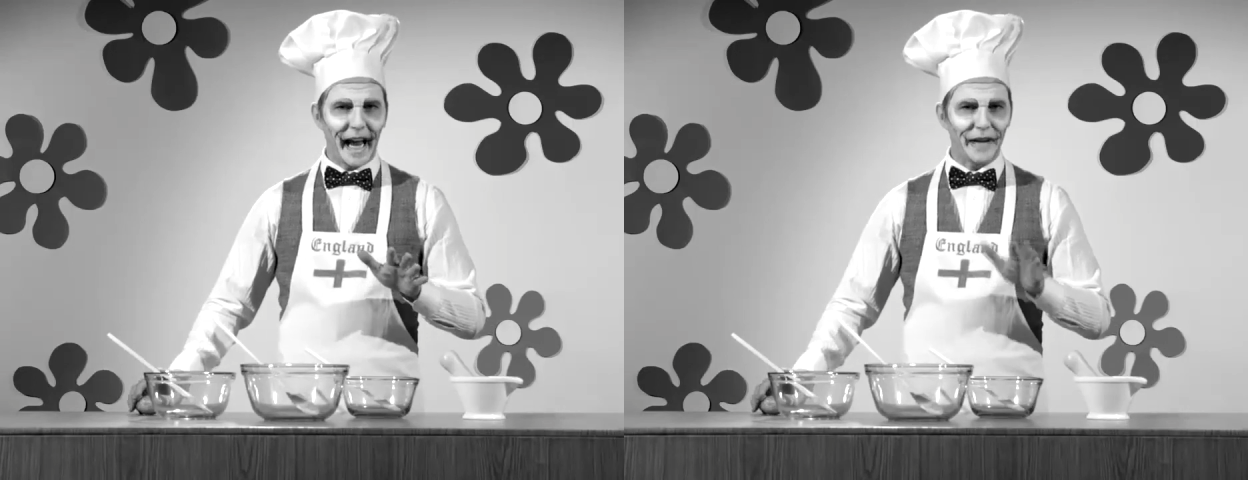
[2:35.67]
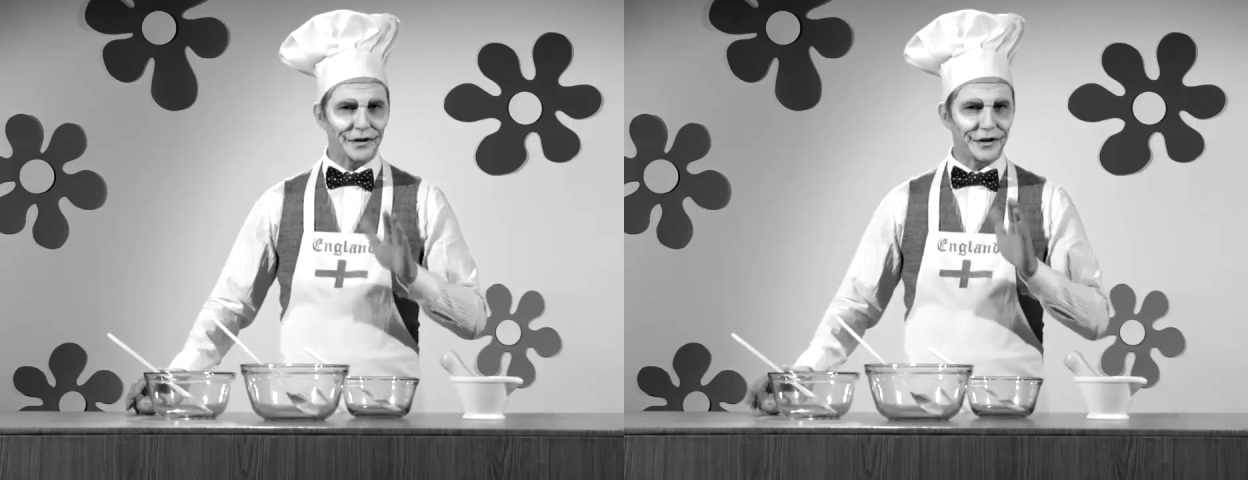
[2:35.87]

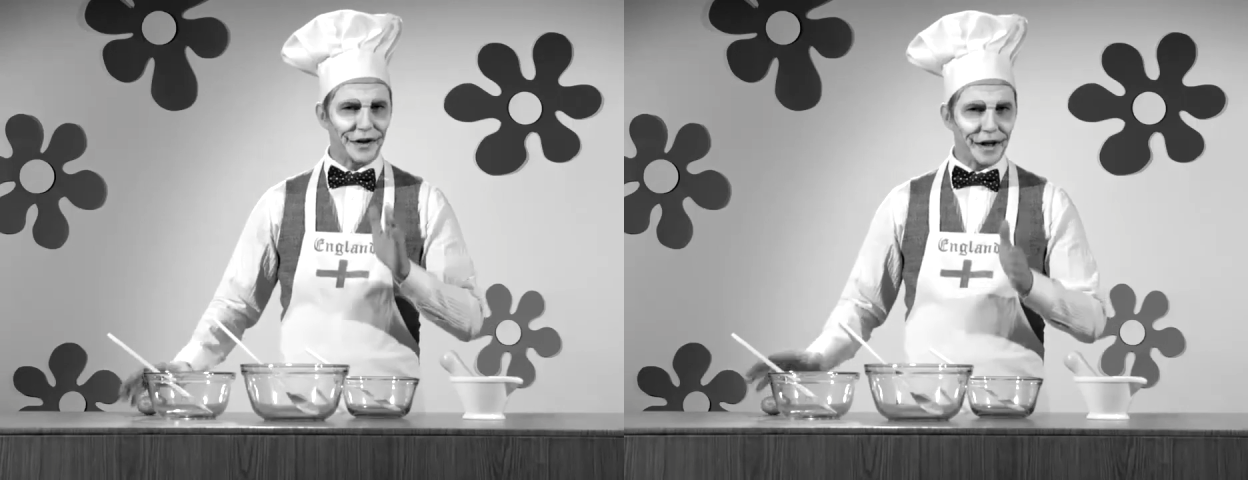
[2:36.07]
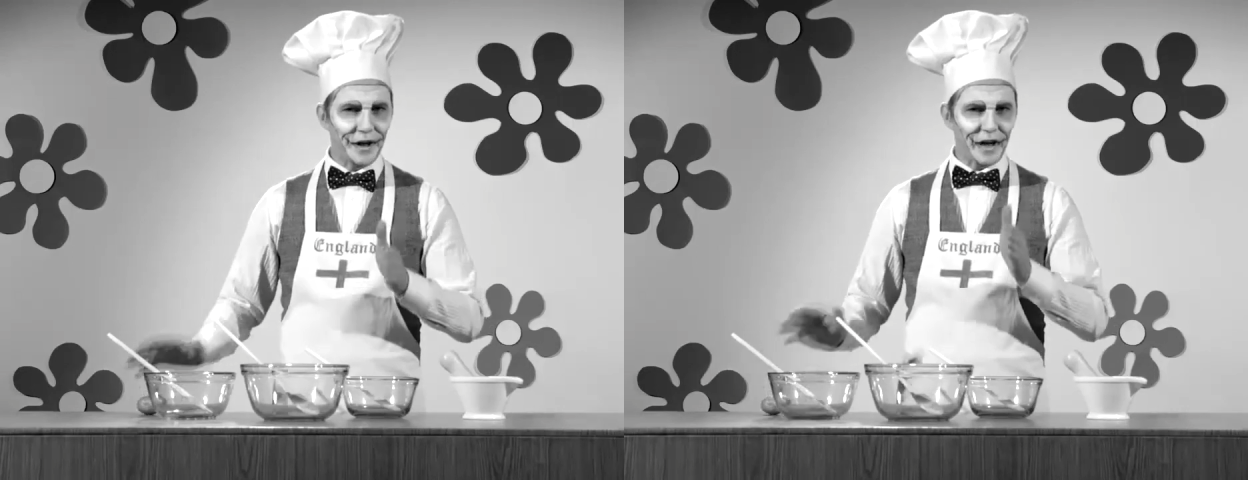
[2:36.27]
as
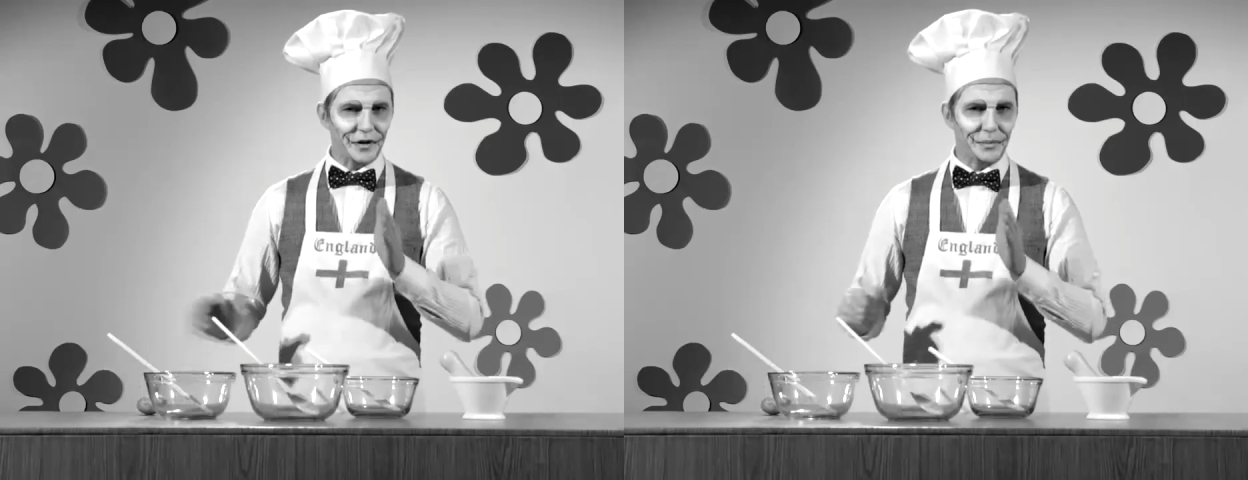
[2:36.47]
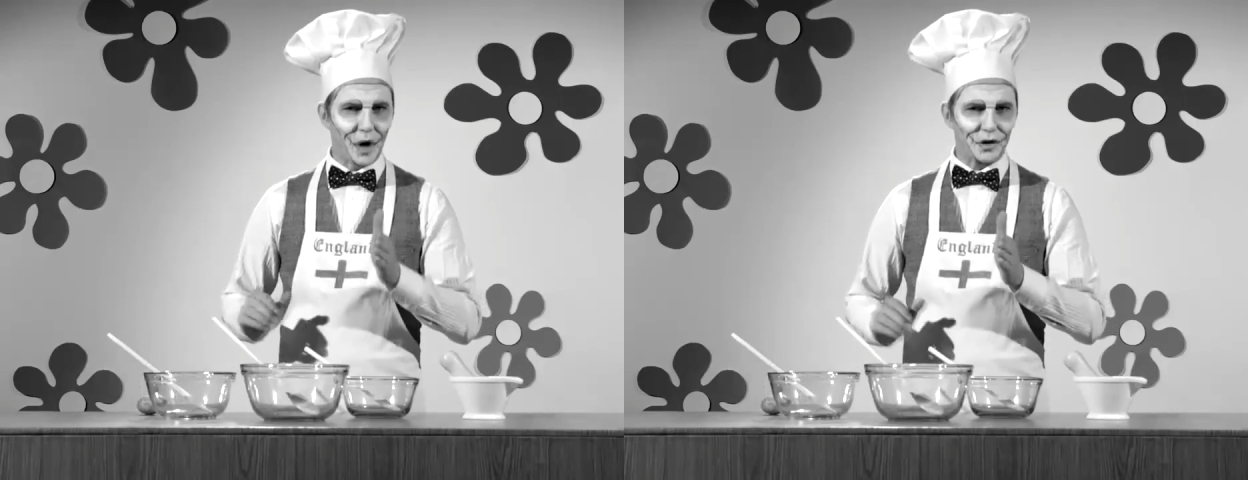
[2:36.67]
thin
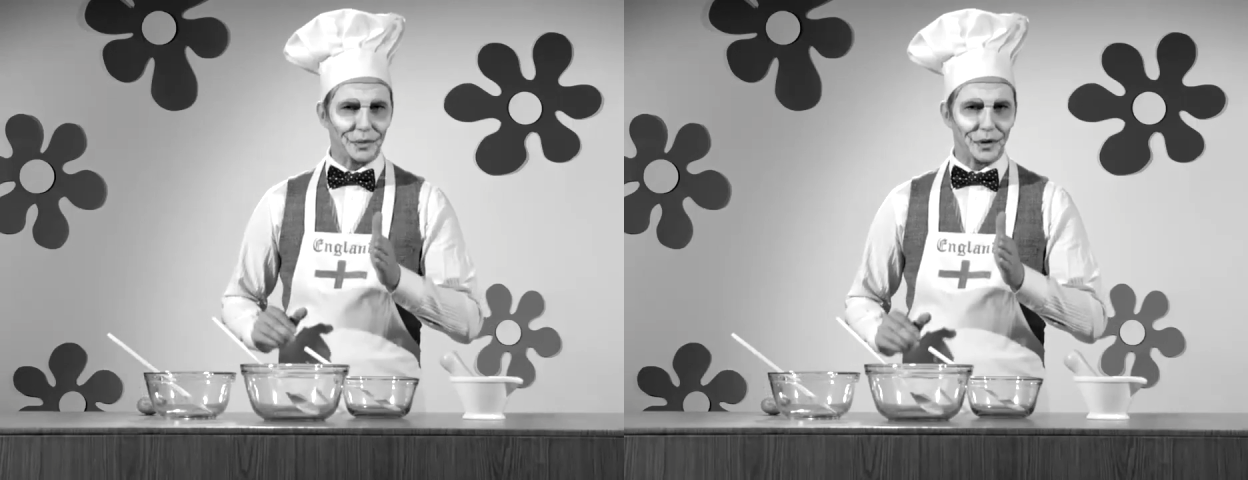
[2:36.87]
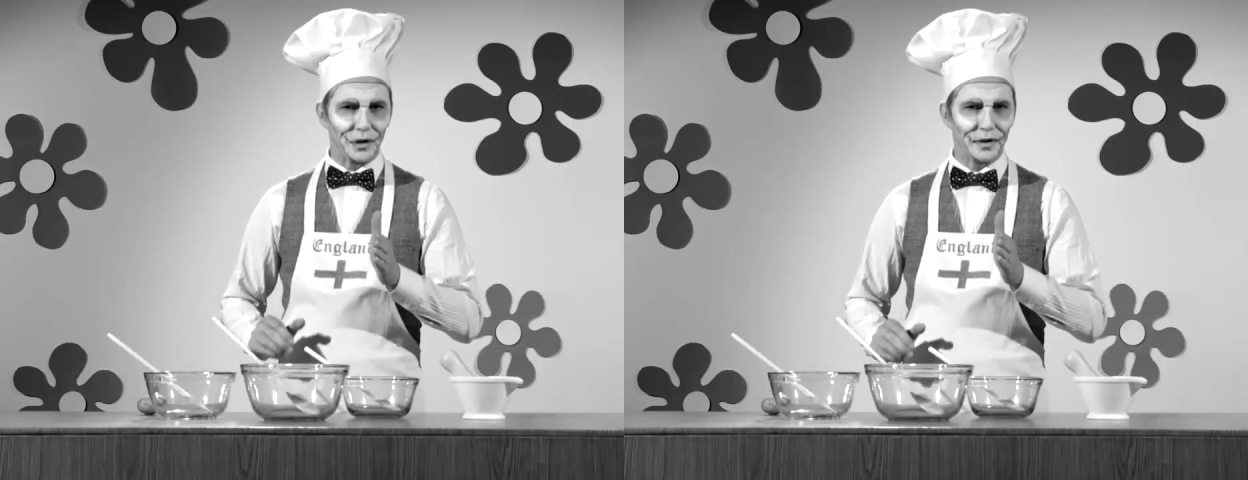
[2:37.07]
as
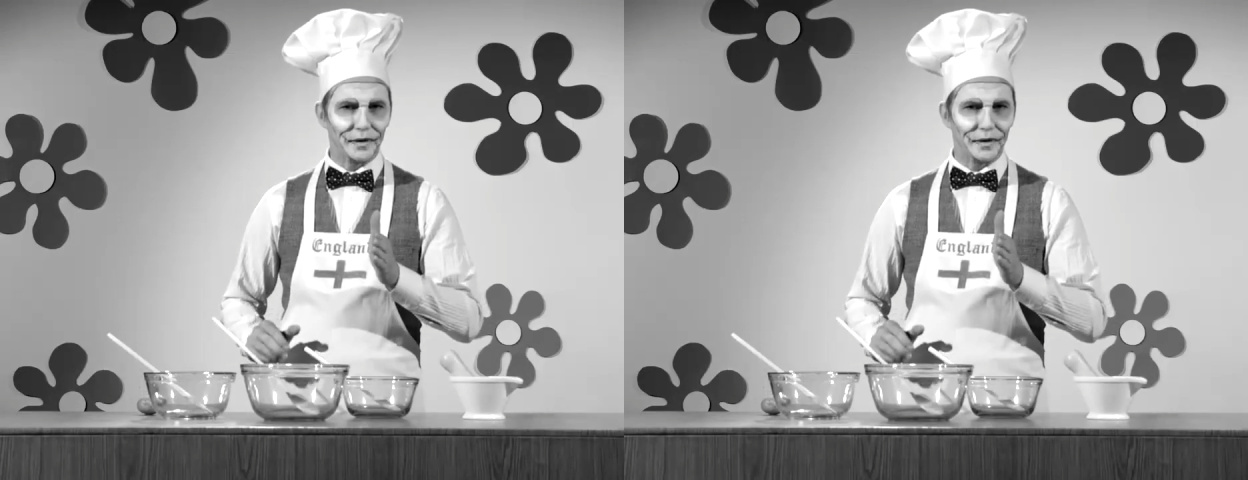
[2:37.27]
possible,